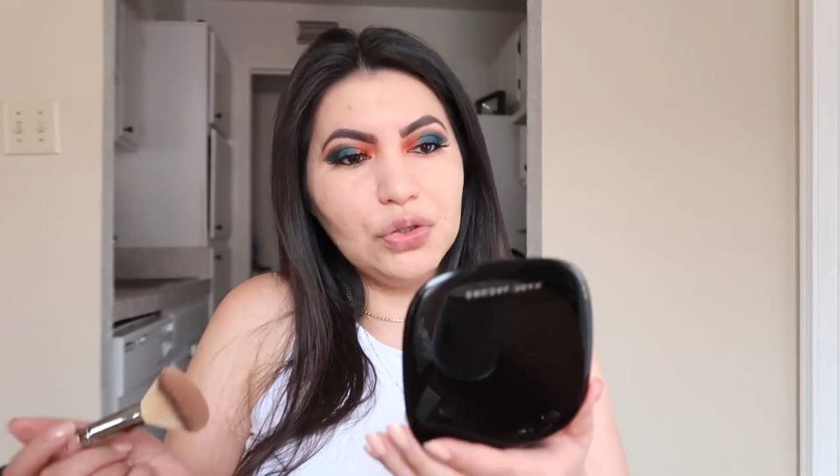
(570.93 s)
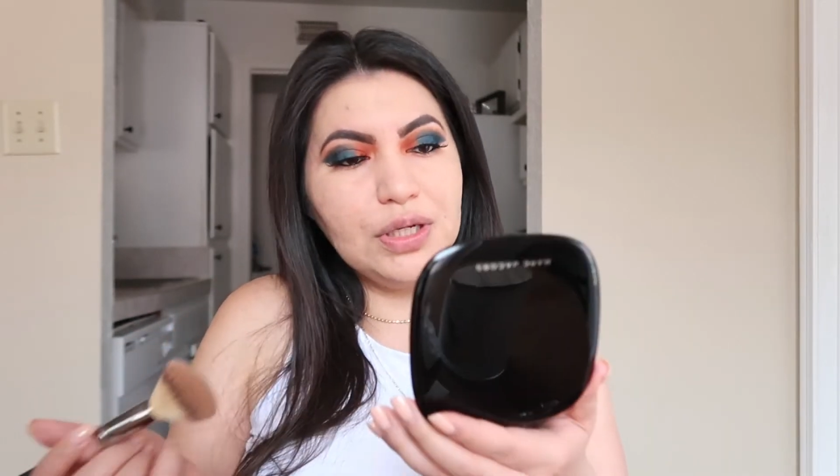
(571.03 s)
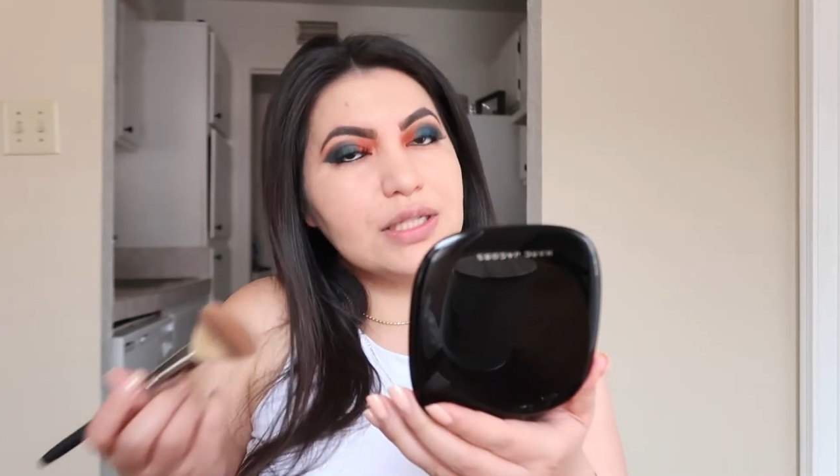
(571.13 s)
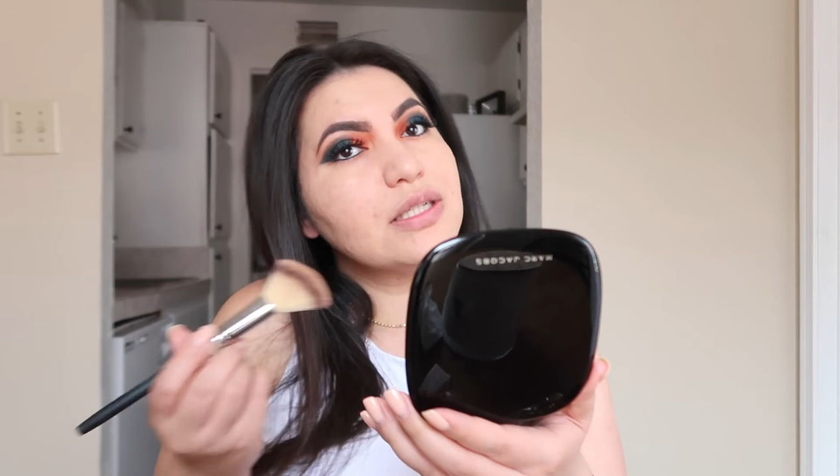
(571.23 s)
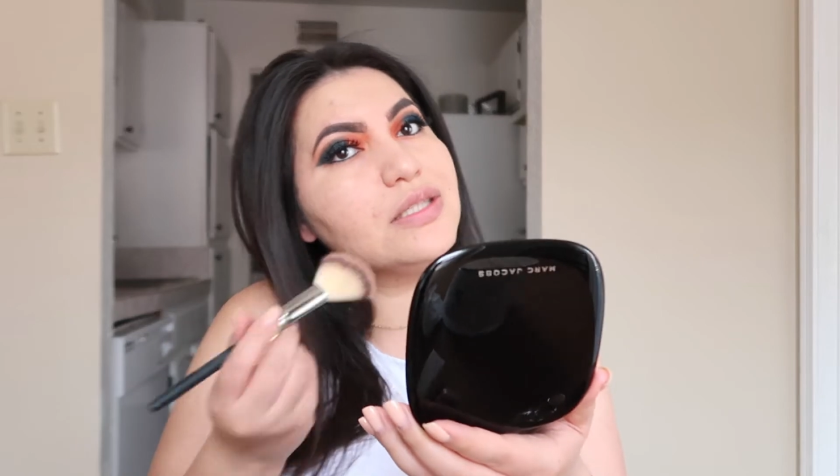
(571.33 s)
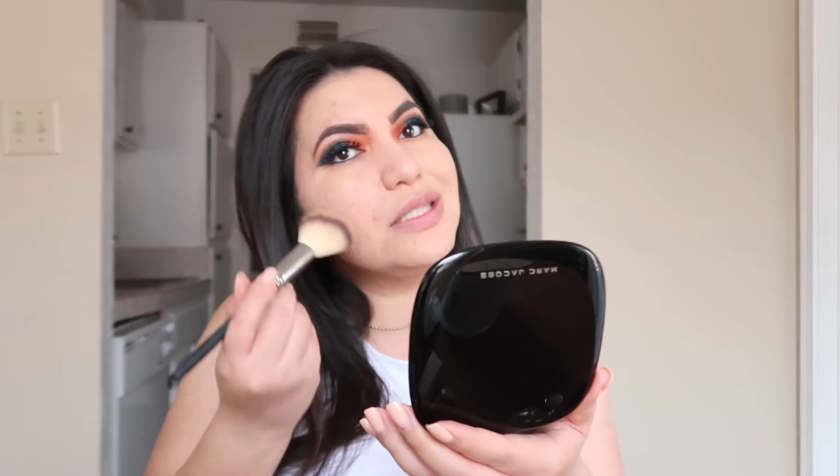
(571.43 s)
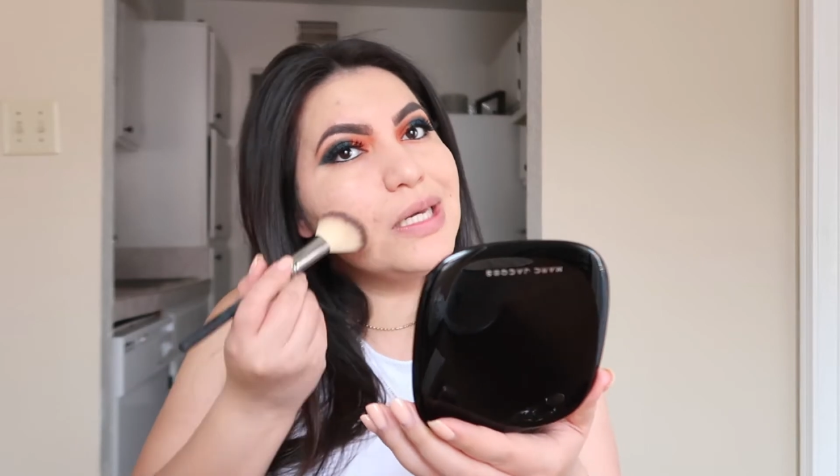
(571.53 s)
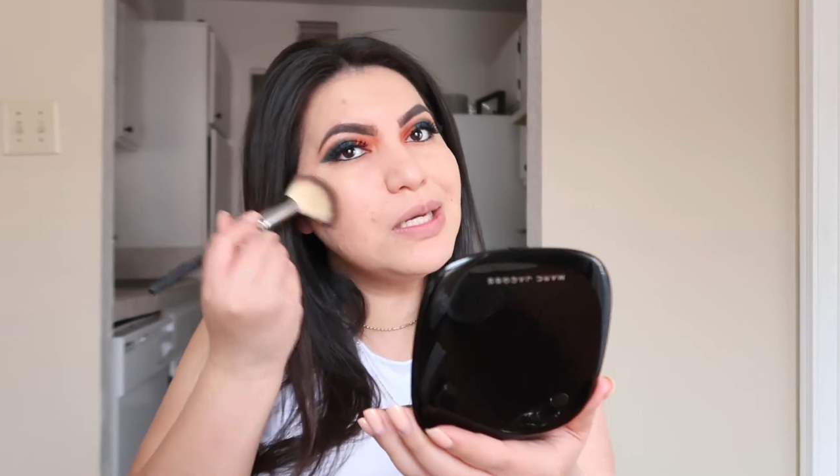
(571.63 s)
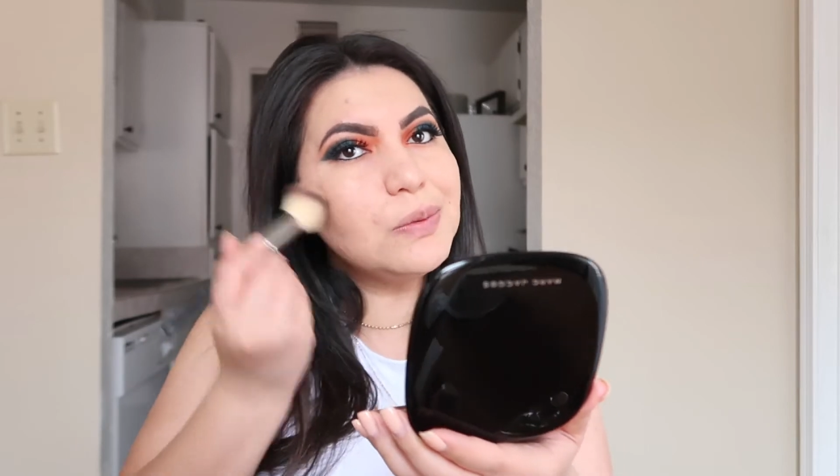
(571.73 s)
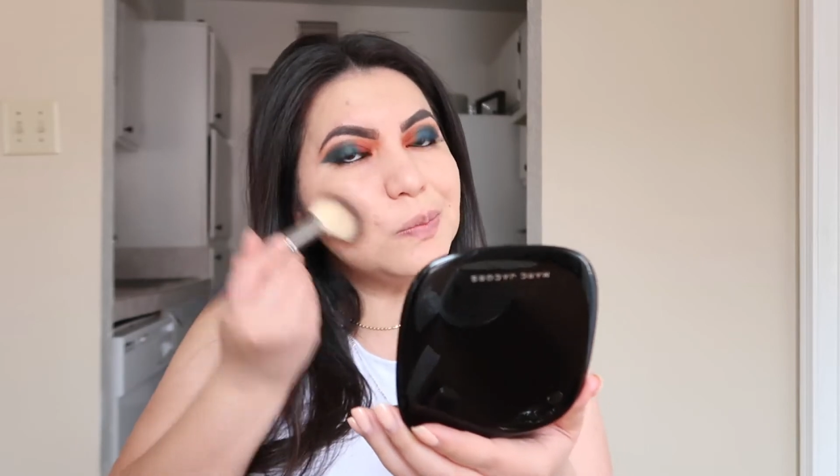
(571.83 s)
so you guys can
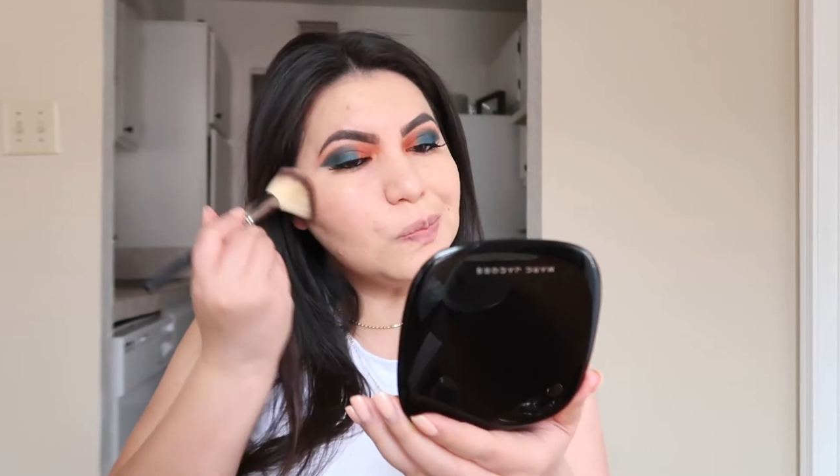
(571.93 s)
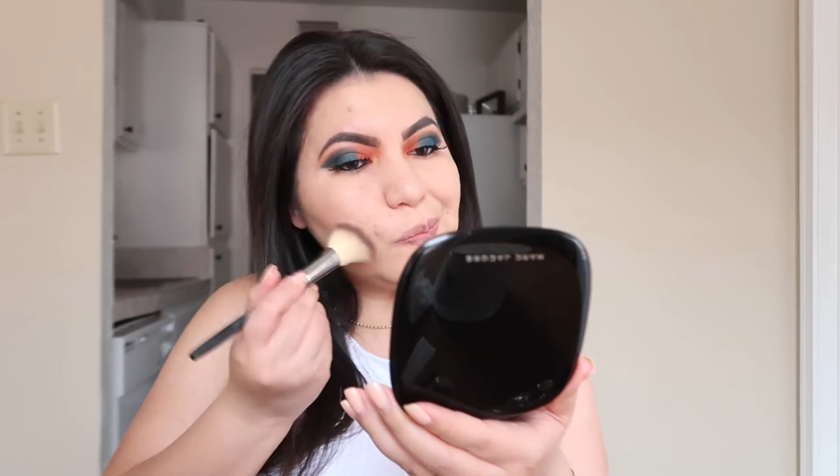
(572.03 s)
see it.